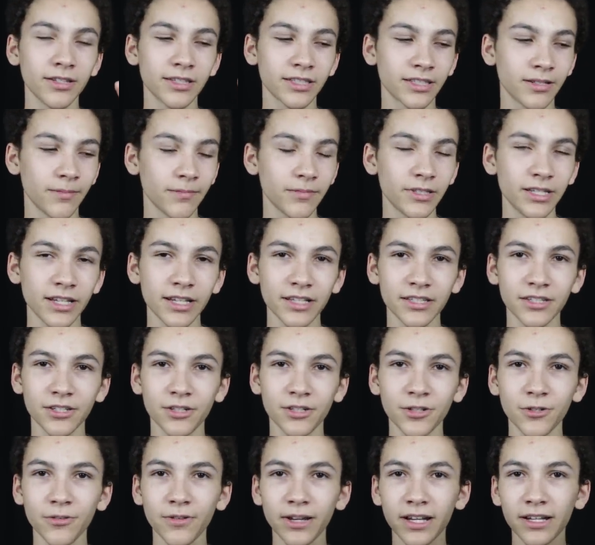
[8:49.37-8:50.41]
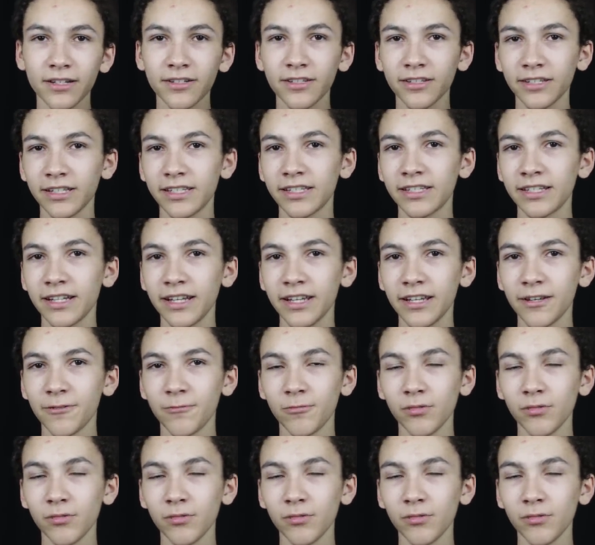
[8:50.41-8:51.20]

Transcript: some snakes do actually stay